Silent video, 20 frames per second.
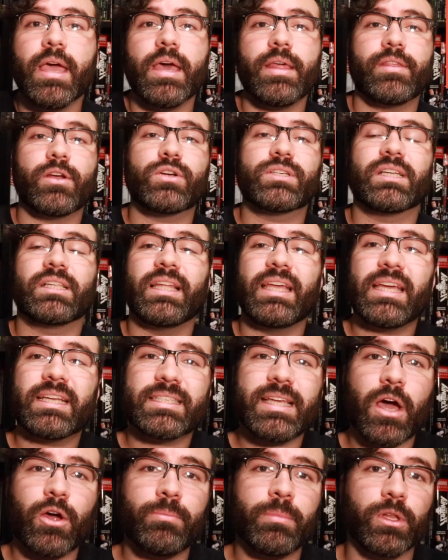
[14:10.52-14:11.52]
There is a link
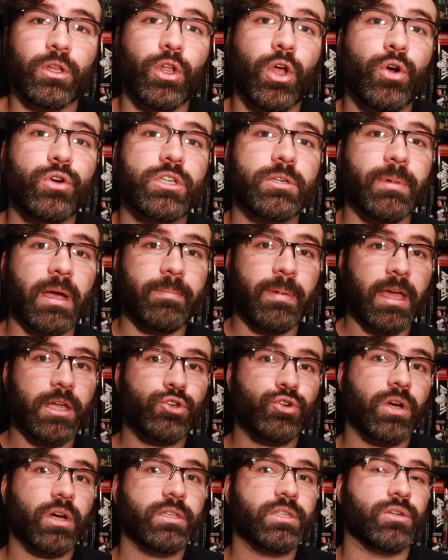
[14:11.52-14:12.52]
down below to my
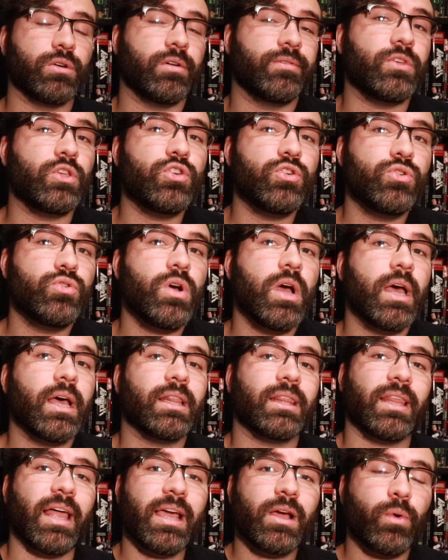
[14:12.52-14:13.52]
Patreon, so if you
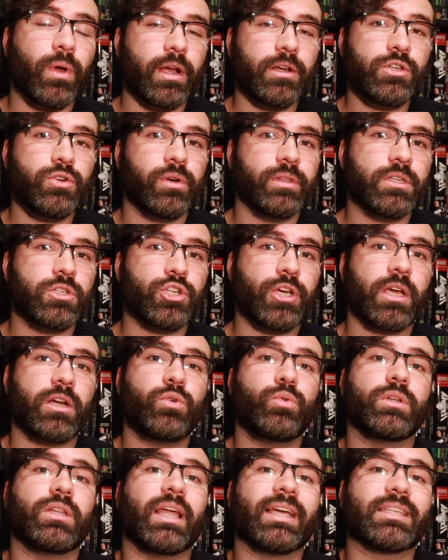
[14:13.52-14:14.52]
like what I do on this
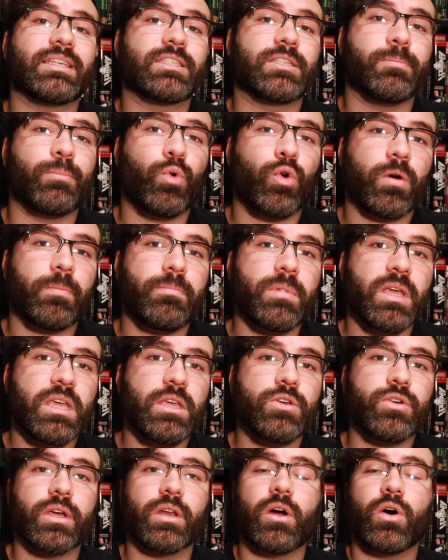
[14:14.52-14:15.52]
channel and would like to support me,
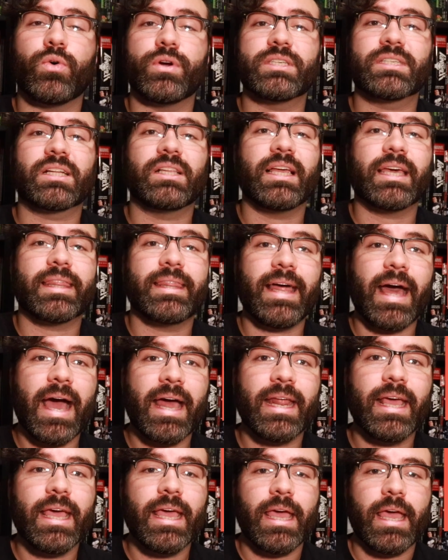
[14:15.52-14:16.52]
you can always click
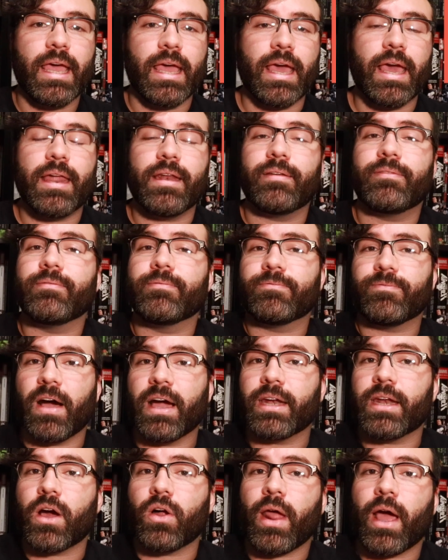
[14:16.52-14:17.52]
that and
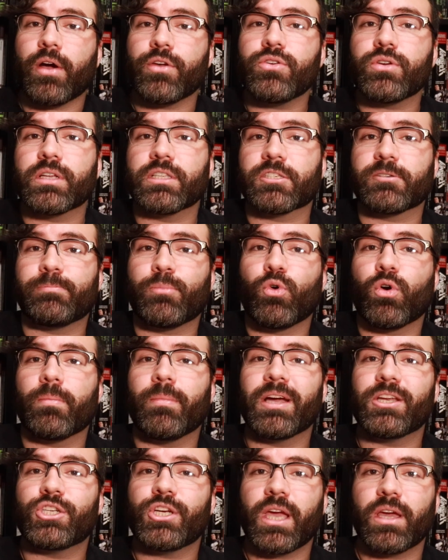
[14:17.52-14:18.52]
find out how you can support
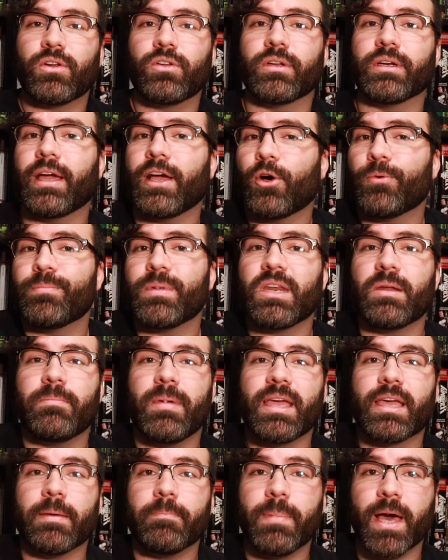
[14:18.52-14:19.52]
my channel and help me to
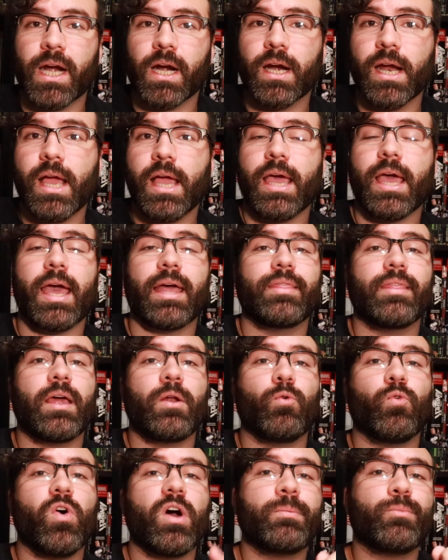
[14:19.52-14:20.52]
make it better. And
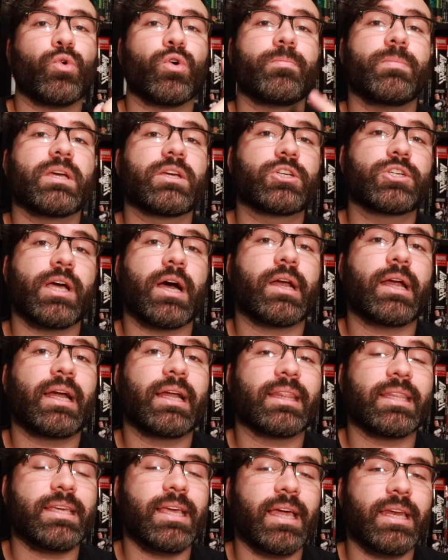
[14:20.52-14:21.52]
then one more big shout out
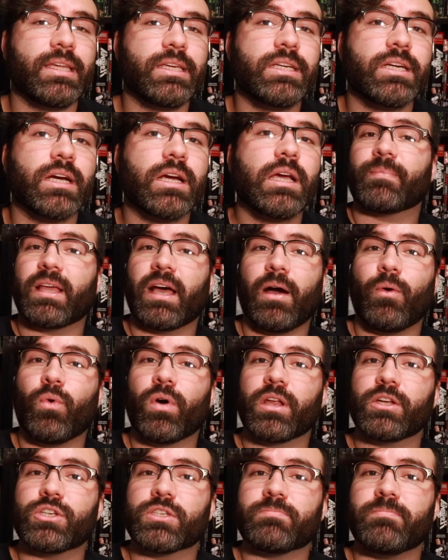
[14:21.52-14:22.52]
at the end here. I
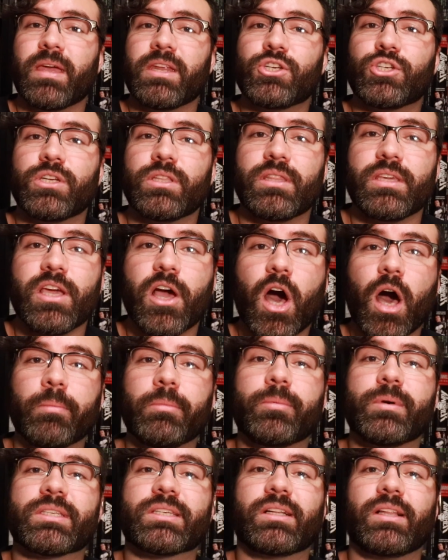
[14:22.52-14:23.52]
want to just mention the
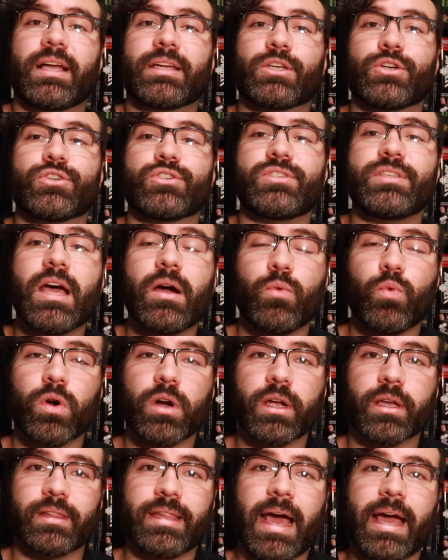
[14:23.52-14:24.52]
Omnibus Collectors
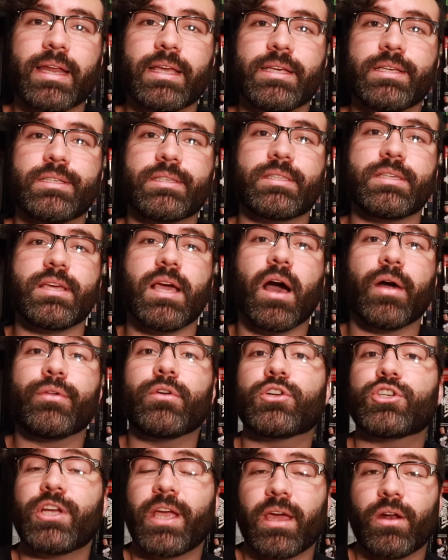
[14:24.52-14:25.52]
Network. That is the
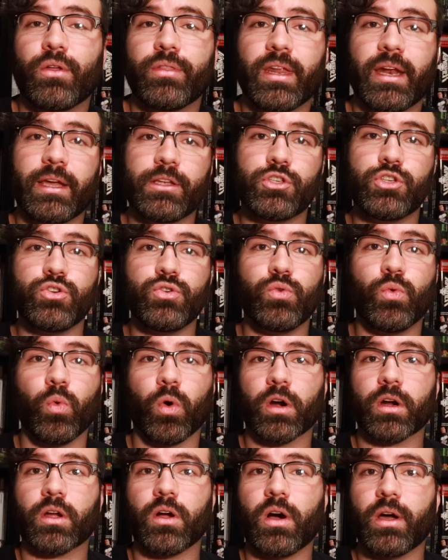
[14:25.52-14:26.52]
other channel that I do
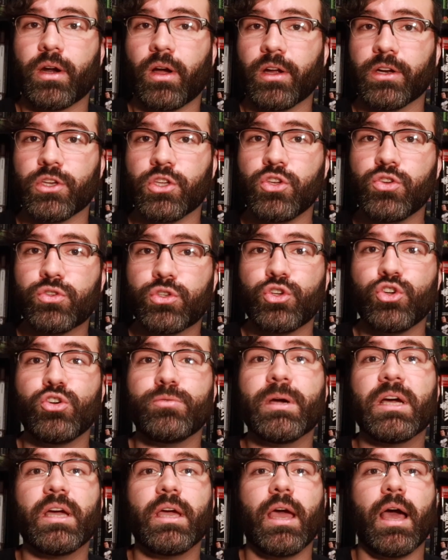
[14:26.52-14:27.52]
work on
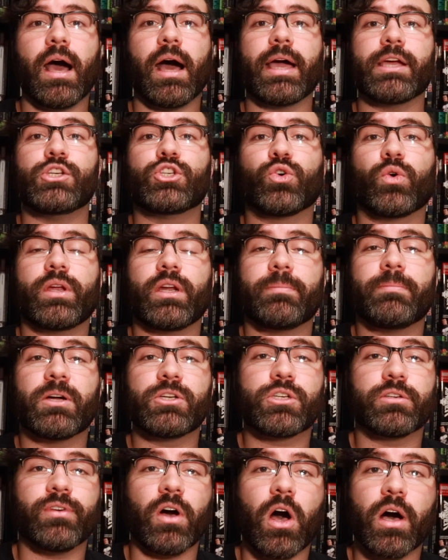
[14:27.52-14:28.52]
YouTube. I join a
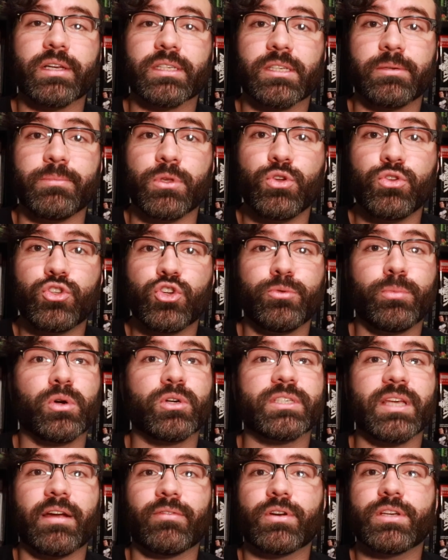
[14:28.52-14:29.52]
bunch of awesome
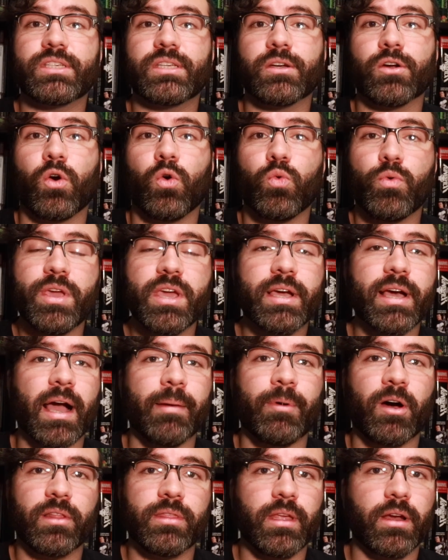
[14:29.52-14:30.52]
YouTubers every single week.
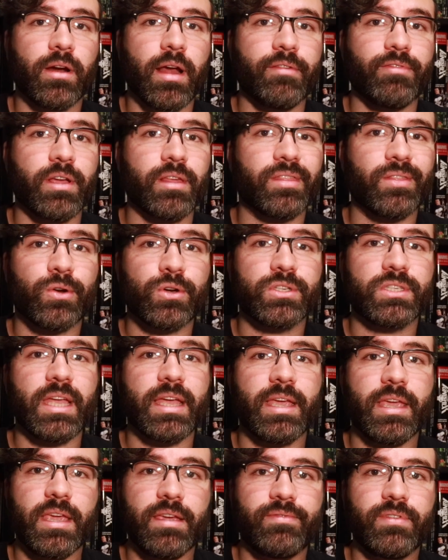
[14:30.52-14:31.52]
I'm on there every
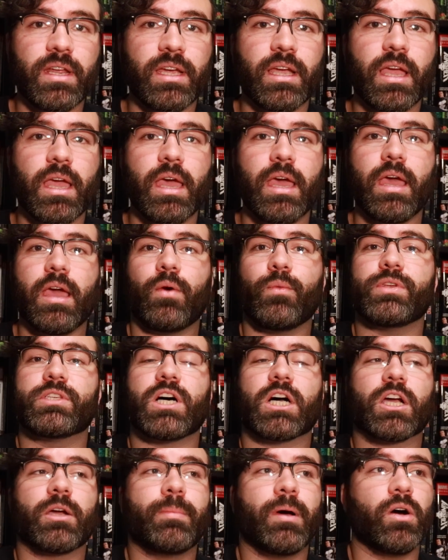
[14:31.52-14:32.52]
Thursday evening. We
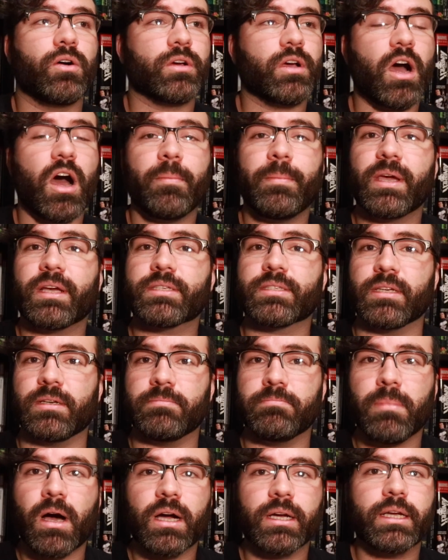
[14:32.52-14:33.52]
talk about comics
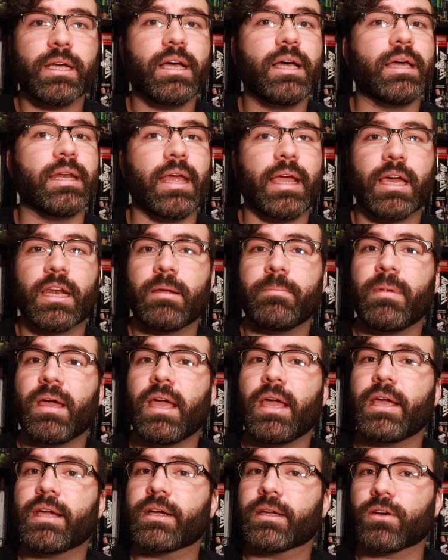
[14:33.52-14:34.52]
and manga and
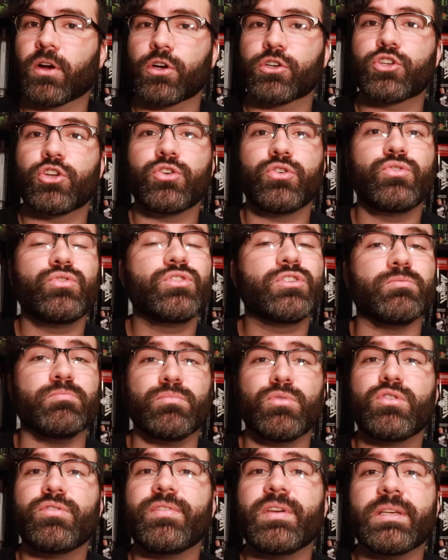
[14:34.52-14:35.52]
anime, cartoons,
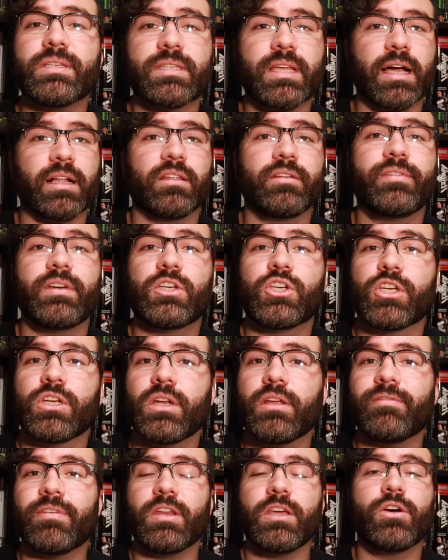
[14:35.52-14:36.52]
movies,
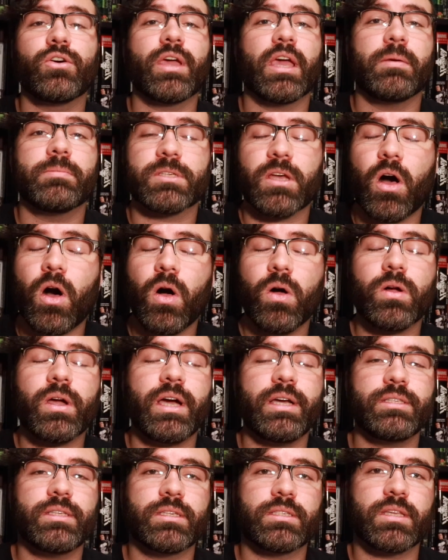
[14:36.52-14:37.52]
television, video games, all
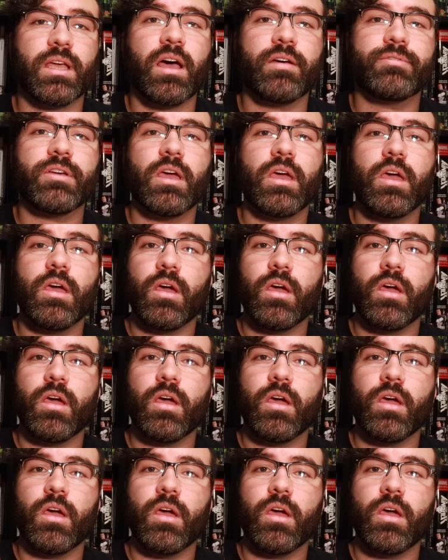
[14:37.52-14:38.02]
kinds of stuff.